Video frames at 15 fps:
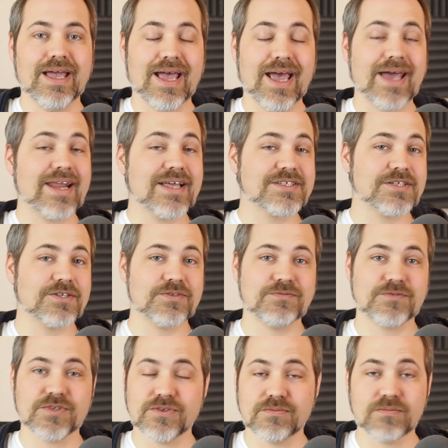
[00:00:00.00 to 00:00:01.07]
And as you
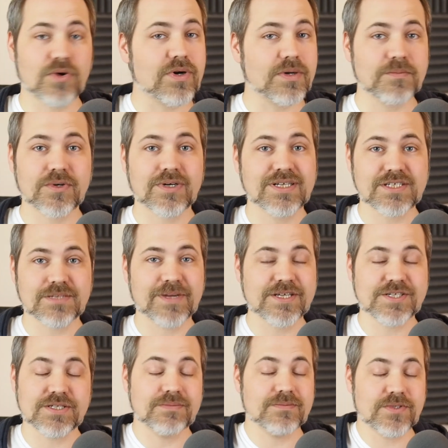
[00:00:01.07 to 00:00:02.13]
do more and more
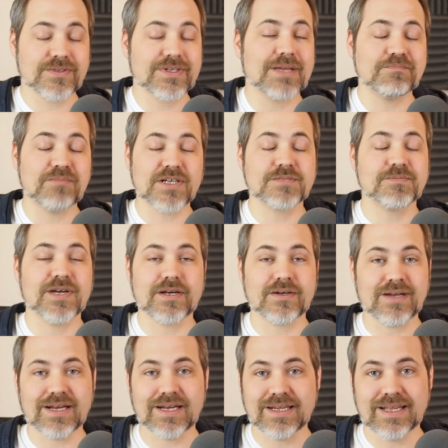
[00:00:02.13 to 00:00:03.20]
estimation, you'll get much better
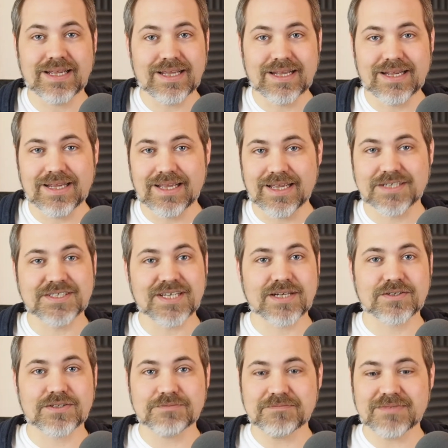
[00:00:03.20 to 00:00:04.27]
at it. In
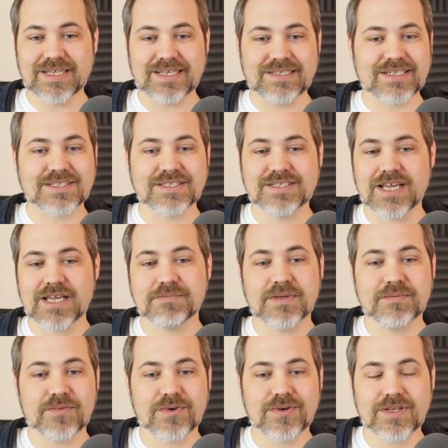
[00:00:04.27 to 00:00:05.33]
general, it doesn't take me
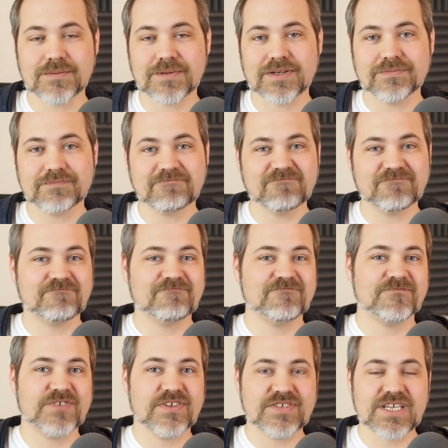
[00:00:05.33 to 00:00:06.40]
more than about
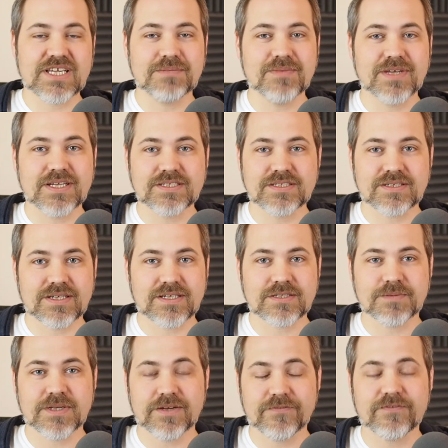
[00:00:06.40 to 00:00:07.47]
15 minutes to
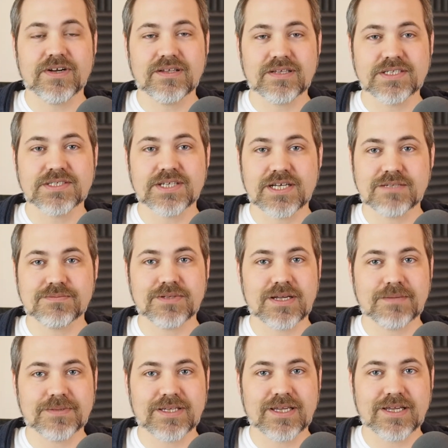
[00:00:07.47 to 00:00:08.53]
estimate a fairly sizable
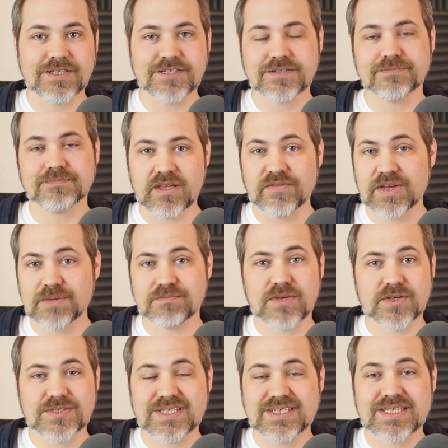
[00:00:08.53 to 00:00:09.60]
application. In fact,
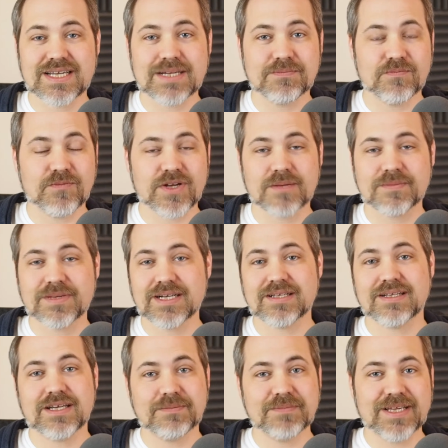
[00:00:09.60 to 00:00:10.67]
most of the time when I'm in a
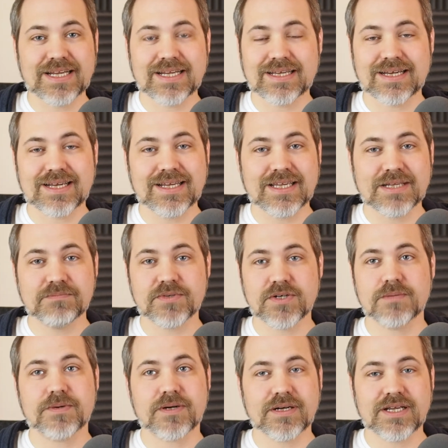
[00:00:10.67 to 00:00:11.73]
client meeting, I can
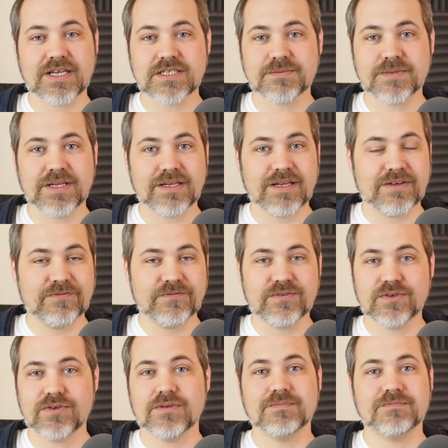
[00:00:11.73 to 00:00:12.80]
ballpark estimate a
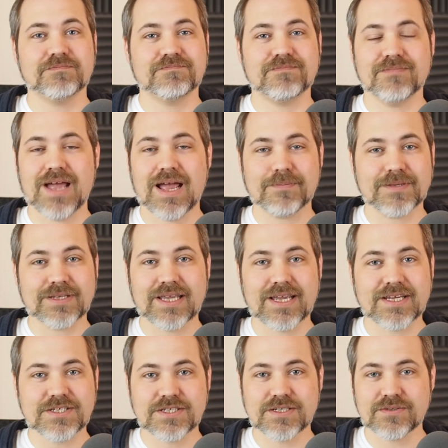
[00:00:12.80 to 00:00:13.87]
full
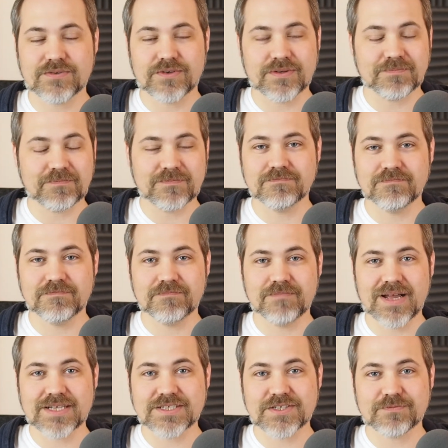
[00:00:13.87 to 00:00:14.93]
application or
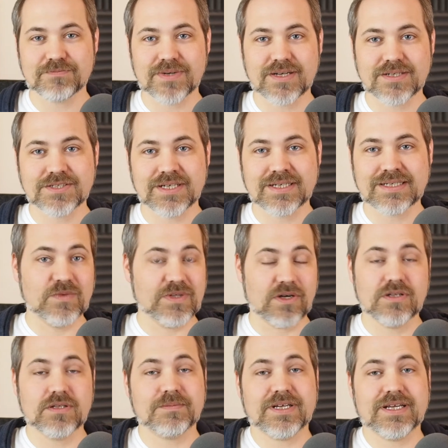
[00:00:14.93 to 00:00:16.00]
massive project
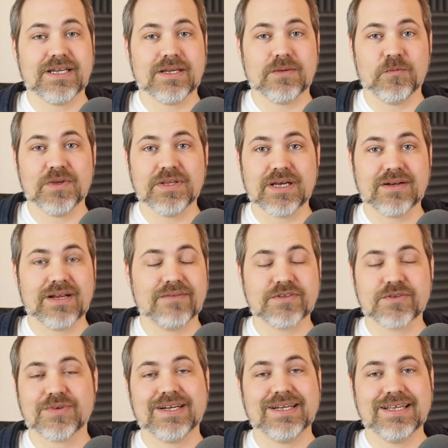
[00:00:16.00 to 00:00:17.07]
all in my head without having
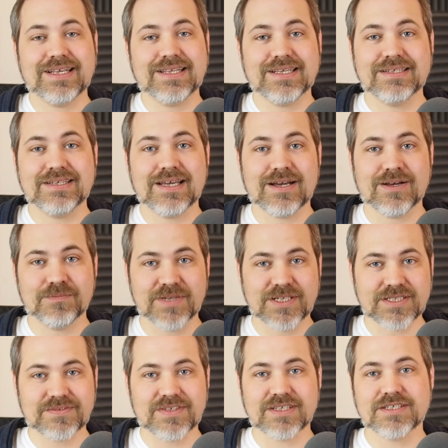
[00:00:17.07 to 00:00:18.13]
to write anything down because
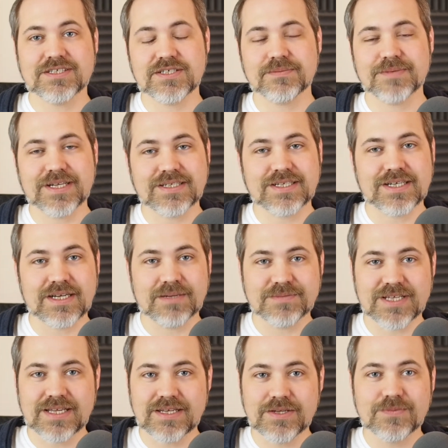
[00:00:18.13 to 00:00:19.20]
I've done this so many times.
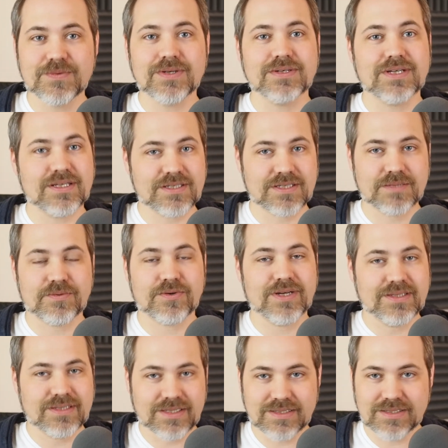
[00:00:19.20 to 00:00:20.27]
And you will get to the
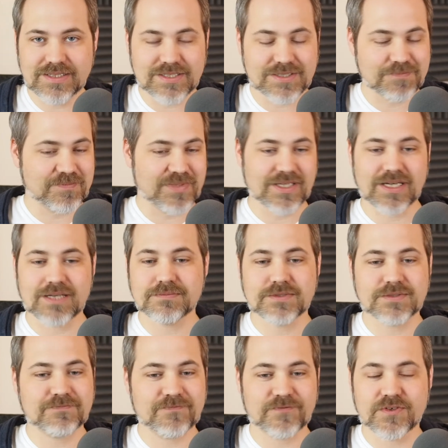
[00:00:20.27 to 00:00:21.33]
point that this
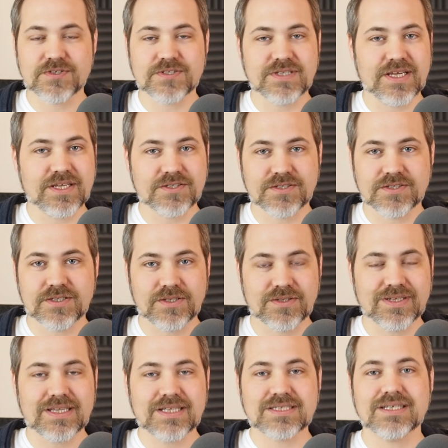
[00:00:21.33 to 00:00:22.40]
becomes first nature to you.
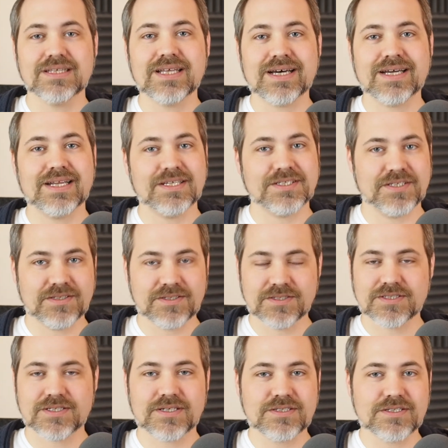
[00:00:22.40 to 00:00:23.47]
It gets a lot easier. You
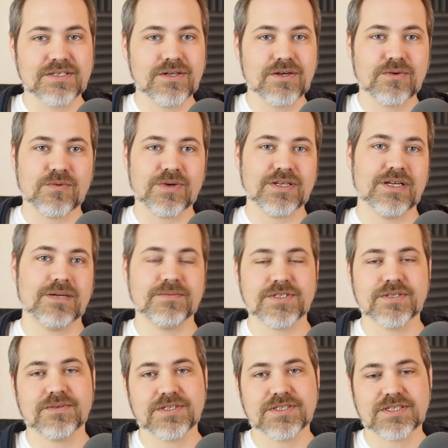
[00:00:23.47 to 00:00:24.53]
start to know what numbers
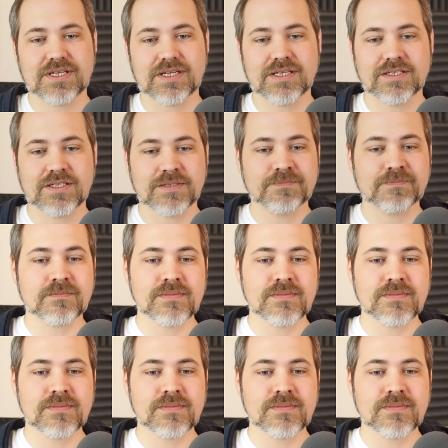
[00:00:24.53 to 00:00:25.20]
you want to stick in there.